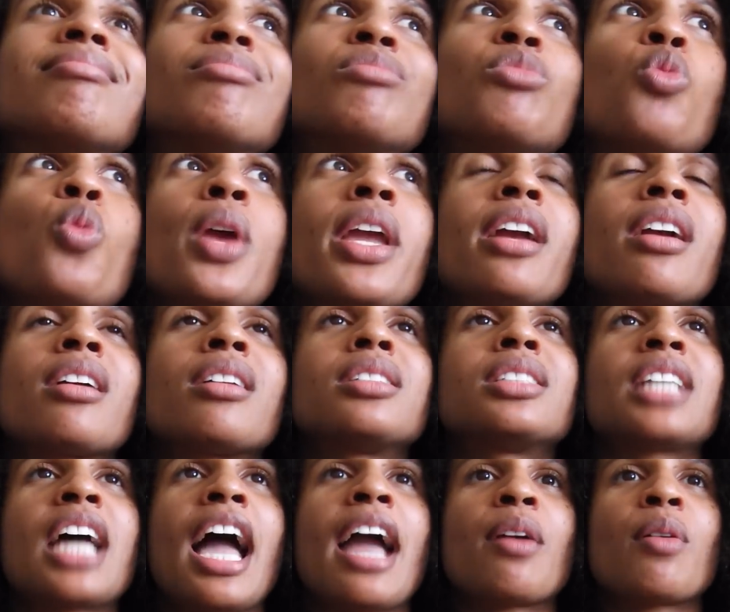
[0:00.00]
weird
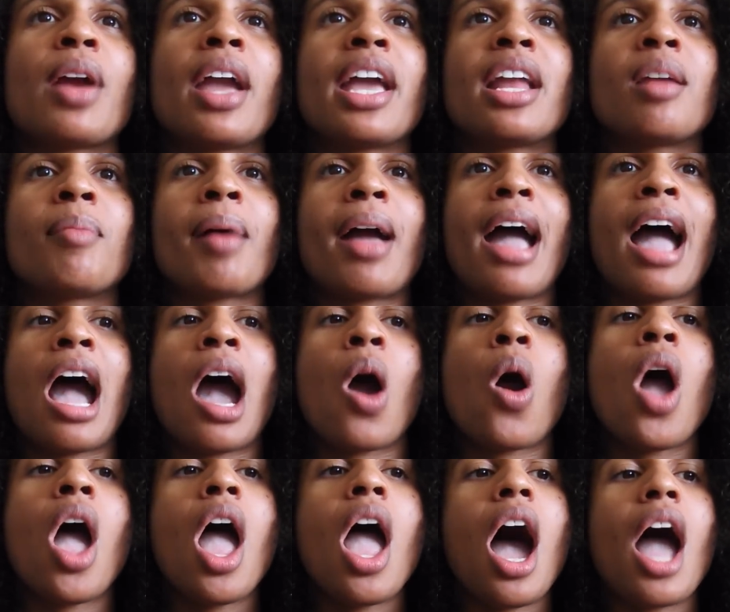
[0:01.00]
tirade about how
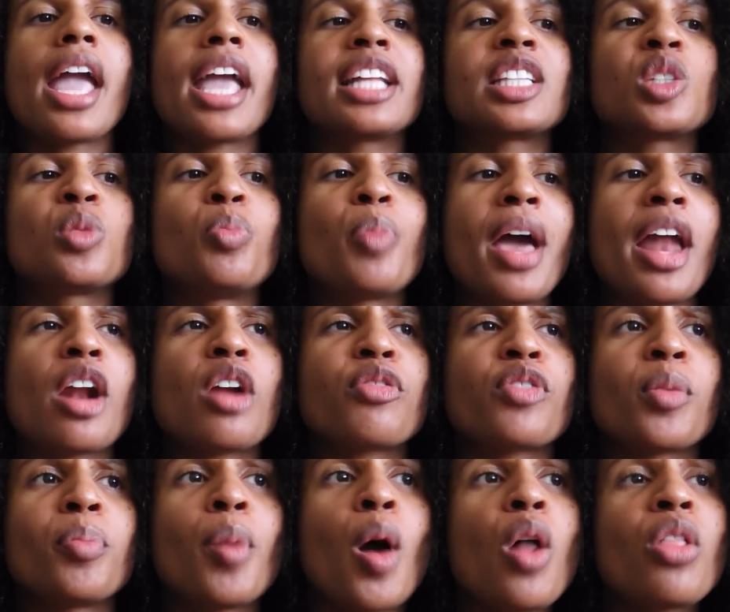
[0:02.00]
it's better
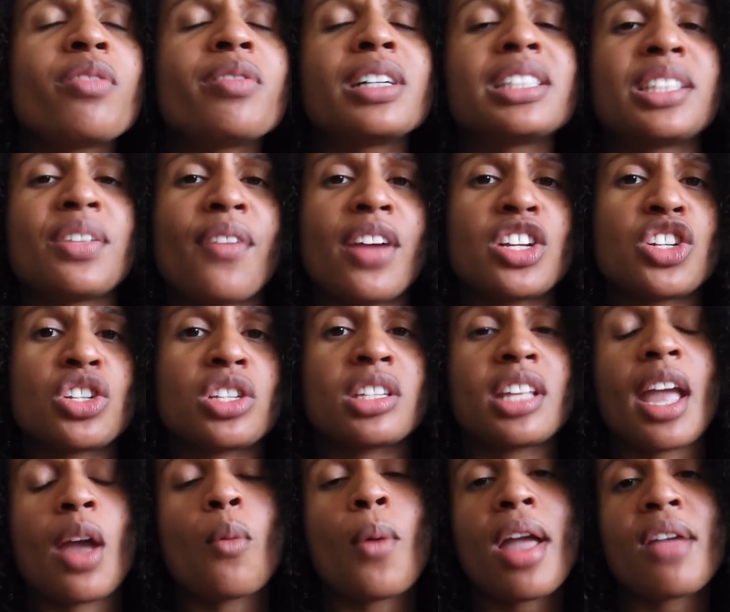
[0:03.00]
for both of us if I just
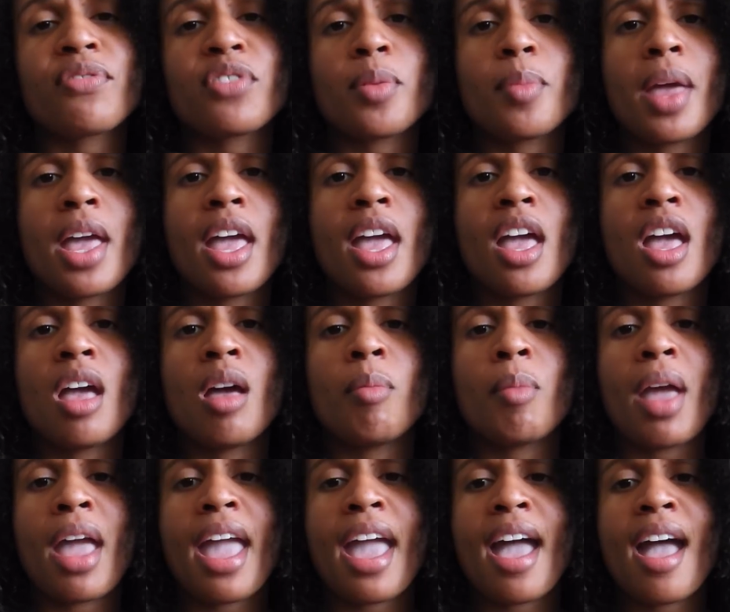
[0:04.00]
stay away from
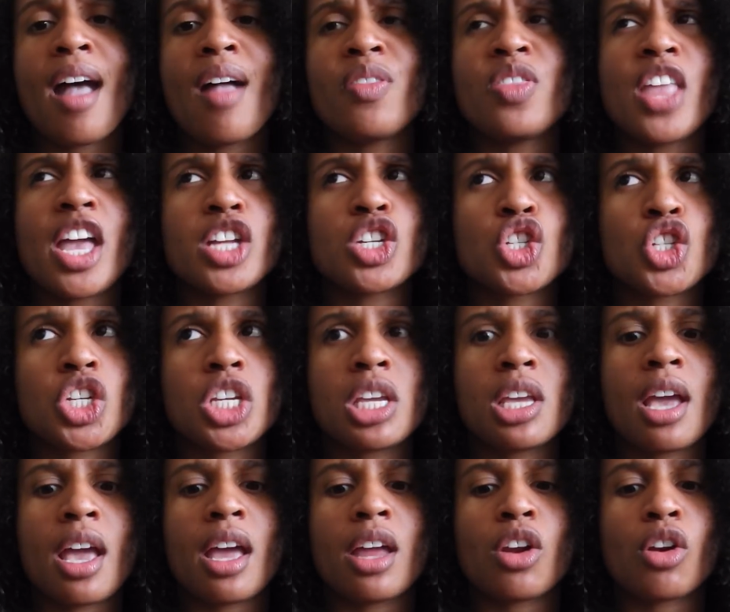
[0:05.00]
him. And then
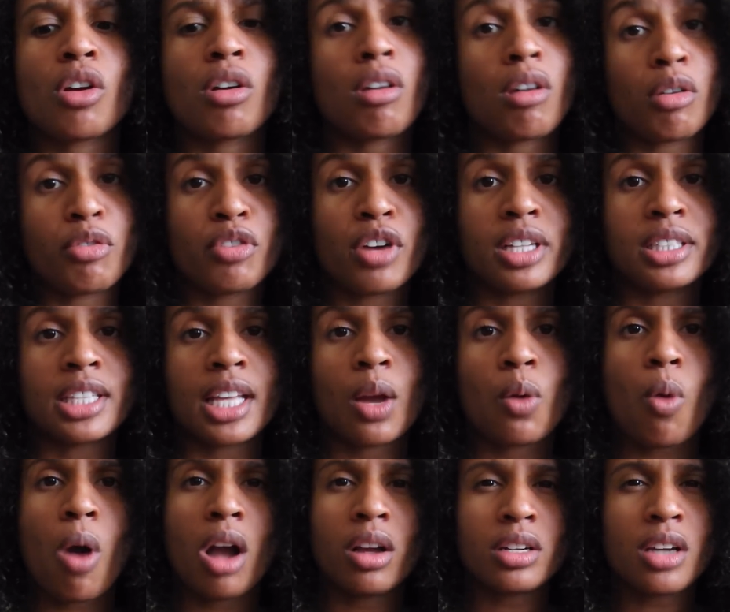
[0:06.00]
she and her girlfriends like
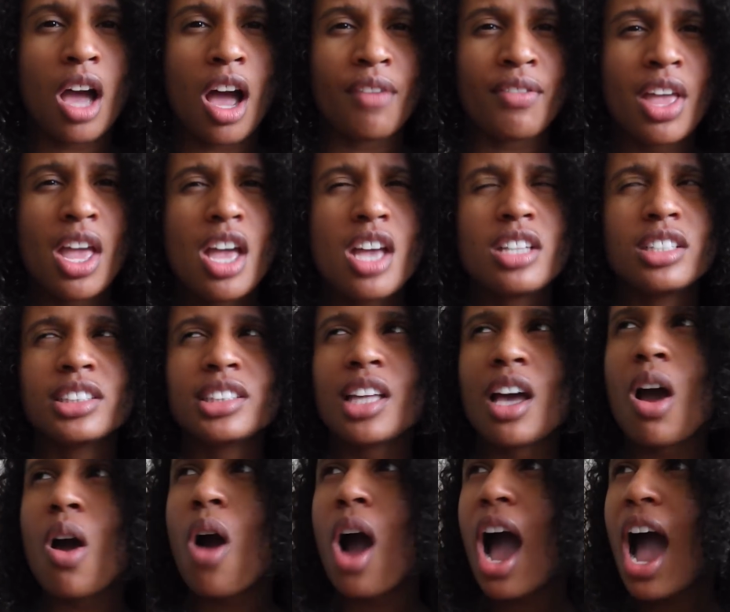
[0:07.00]
walked off. So
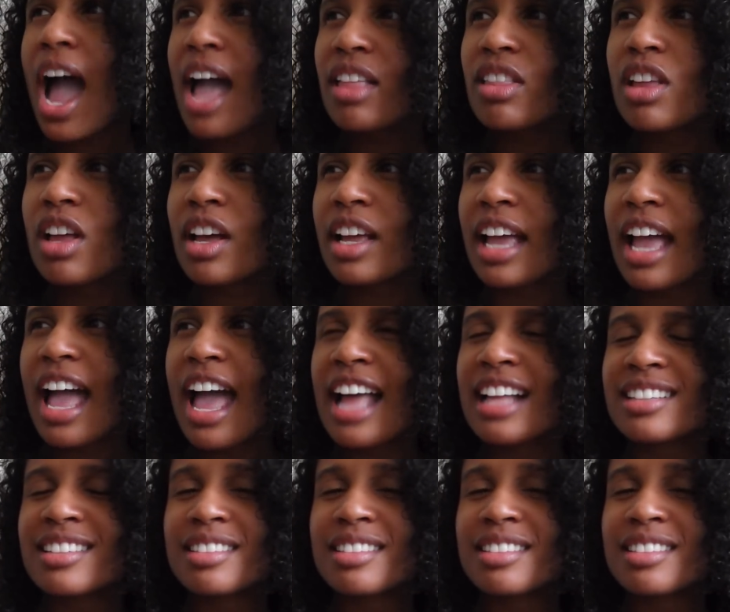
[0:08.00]
I look at